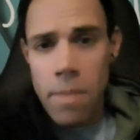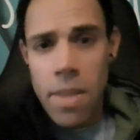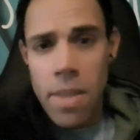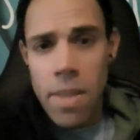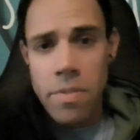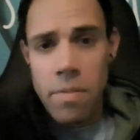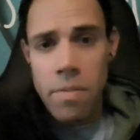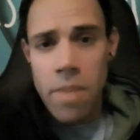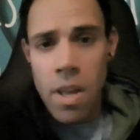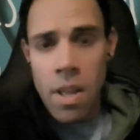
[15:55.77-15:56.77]
I mean, they have stuff
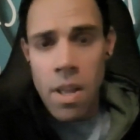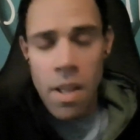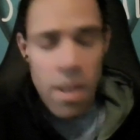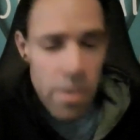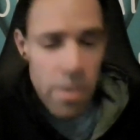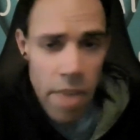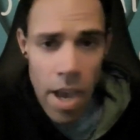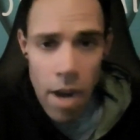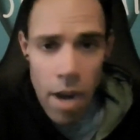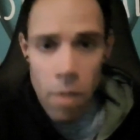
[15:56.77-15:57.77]

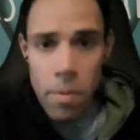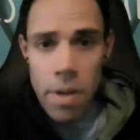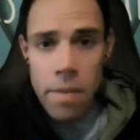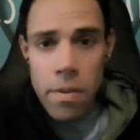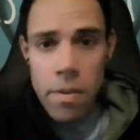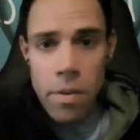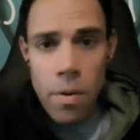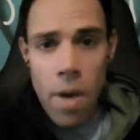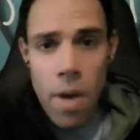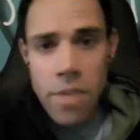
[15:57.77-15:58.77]
now, but
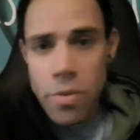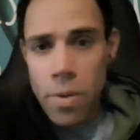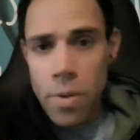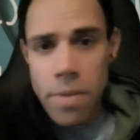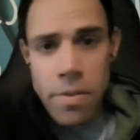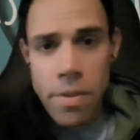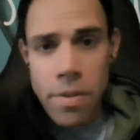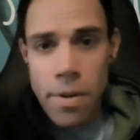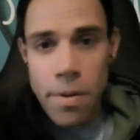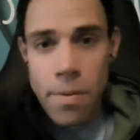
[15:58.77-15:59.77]
I enjoyed
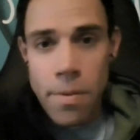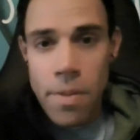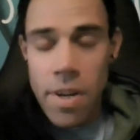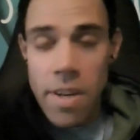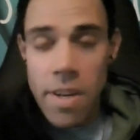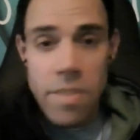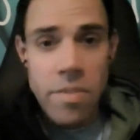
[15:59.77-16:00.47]
the